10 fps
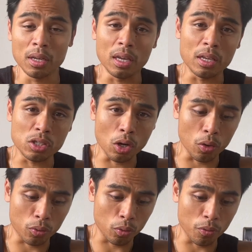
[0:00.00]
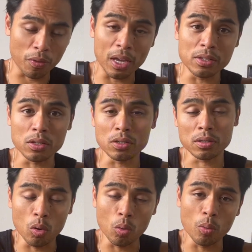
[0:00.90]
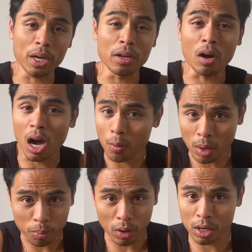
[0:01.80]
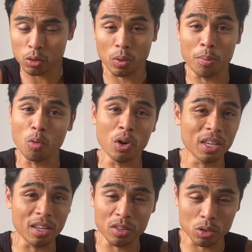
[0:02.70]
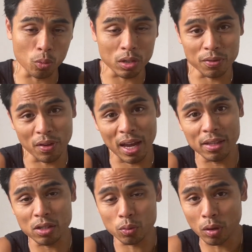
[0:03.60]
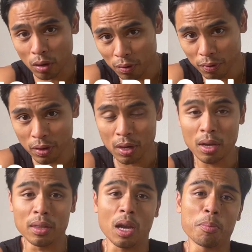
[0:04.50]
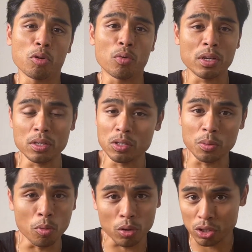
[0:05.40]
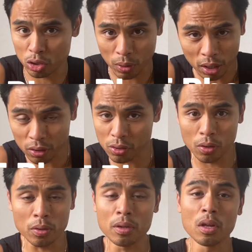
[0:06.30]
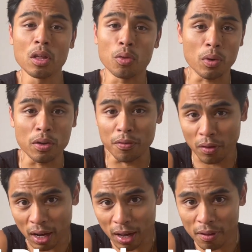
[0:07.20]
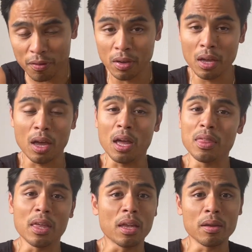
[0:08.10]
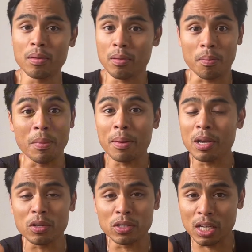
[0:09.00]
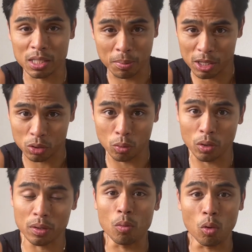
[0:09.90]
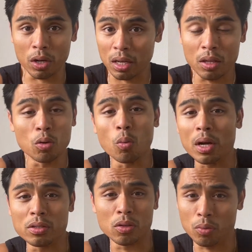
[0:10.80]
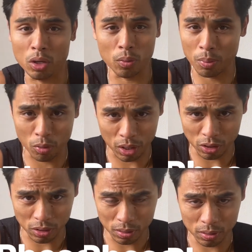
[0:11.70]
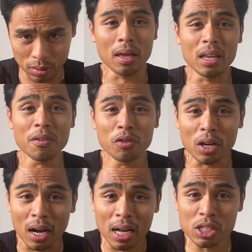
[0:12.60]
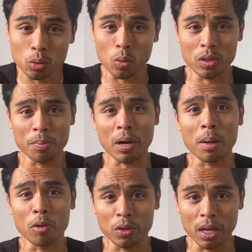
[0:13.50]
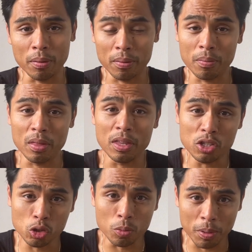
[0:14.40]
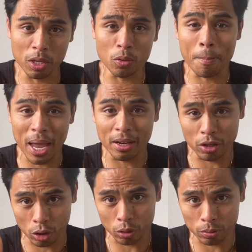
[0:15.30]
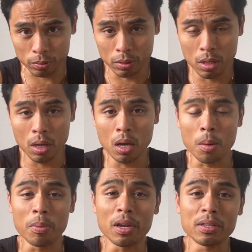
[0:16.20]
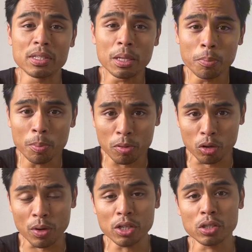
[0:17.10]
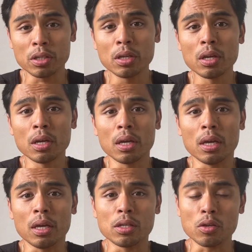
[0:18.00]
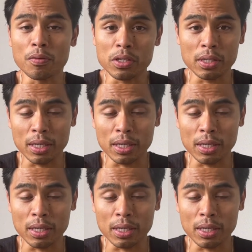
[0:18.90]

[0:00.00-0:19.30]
is go through phases, work in a high rep range where I'm working the squats for 8 to 12, then I progress into more strength zone, 3 to 5, and then maybe I'll test my squat working in the 1 to 3 rep ranges. And if you can't squat with a barbell yet, this should be your main goal. But a simple progression is obviously